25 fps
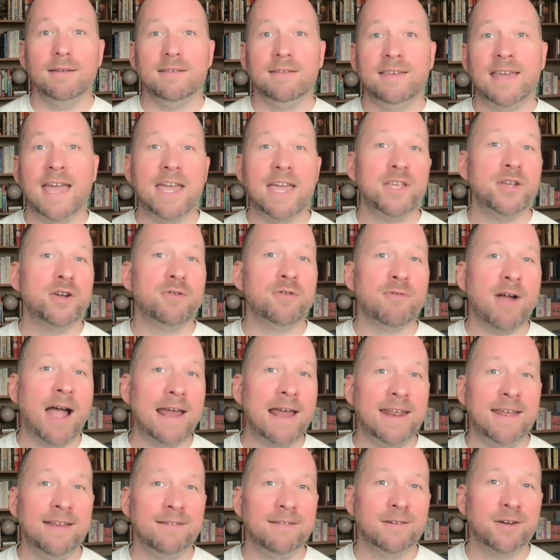Get your
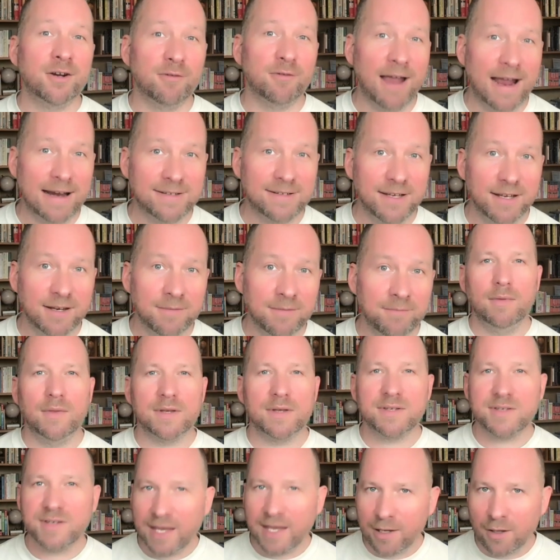writing corrected. The
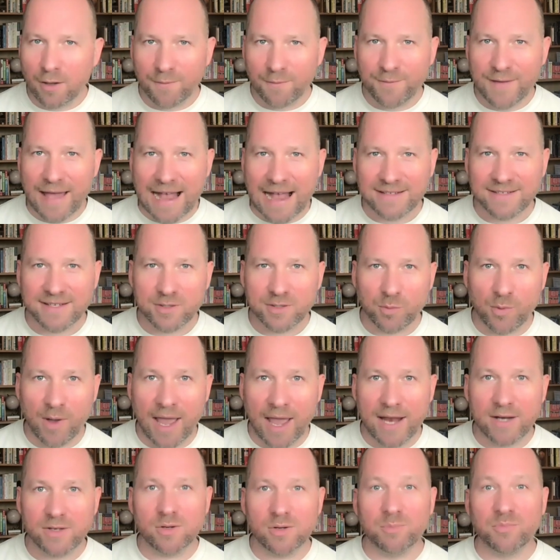single fastest
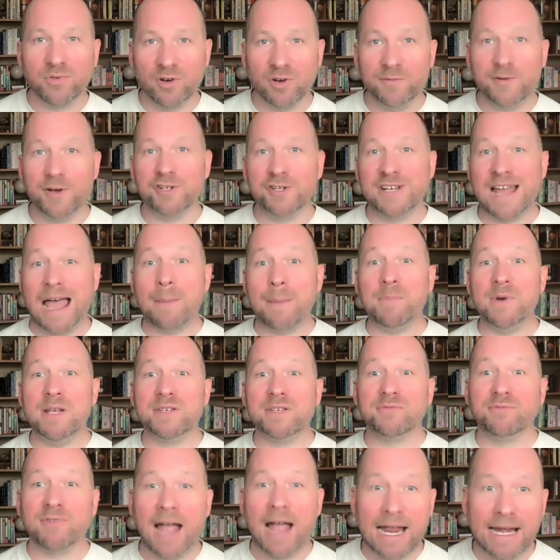way to improve your
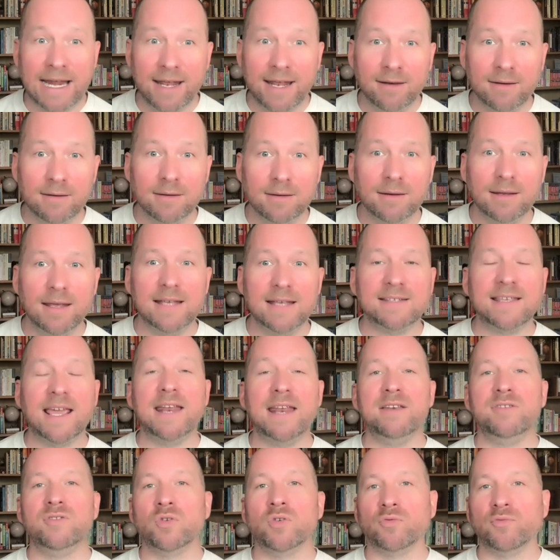Japanese writing is
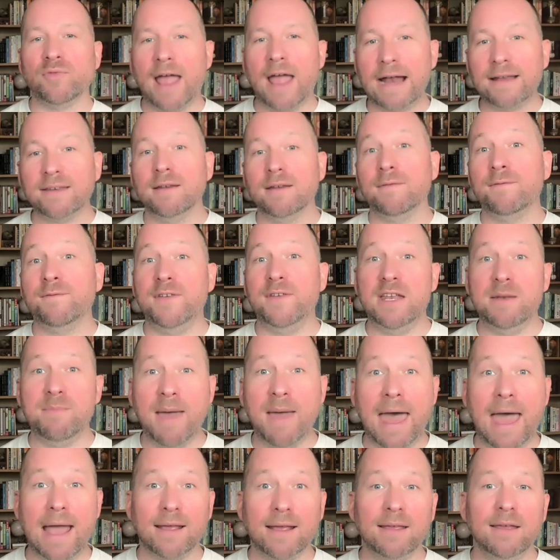getting direct
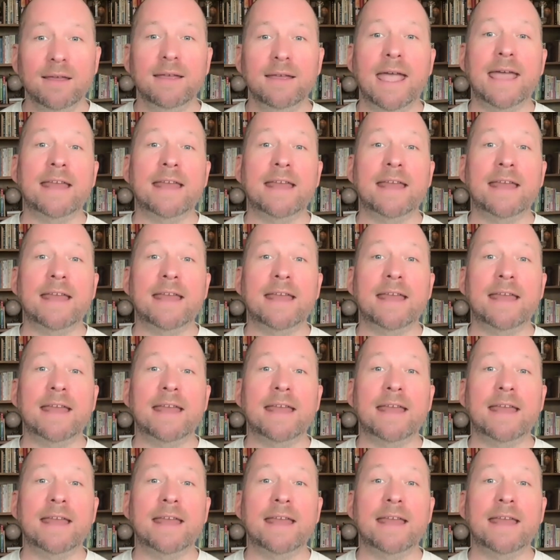feedback